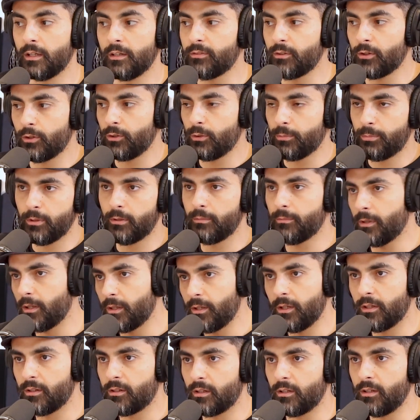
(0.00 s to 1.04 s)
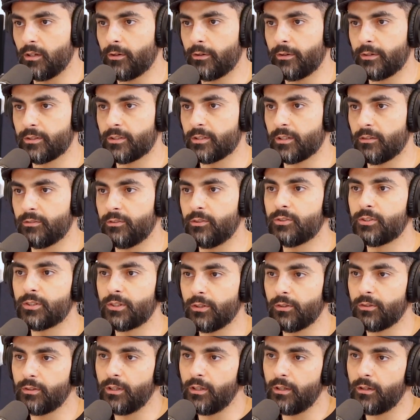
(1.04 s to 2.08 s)
Even though you put money into gear and stuff, you
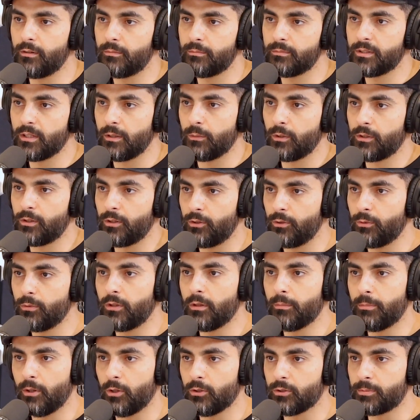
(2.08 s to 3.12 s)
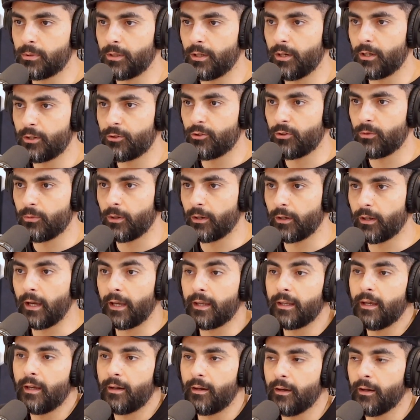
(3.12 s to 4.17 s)
still need someone to do the post-production work. I
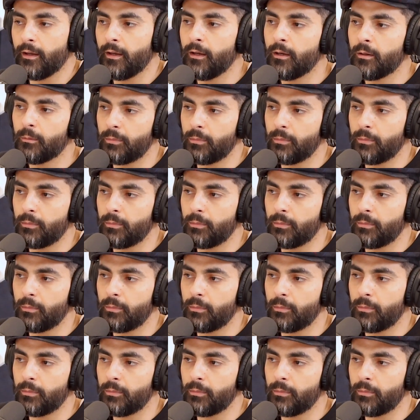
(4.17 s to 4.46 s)
get it.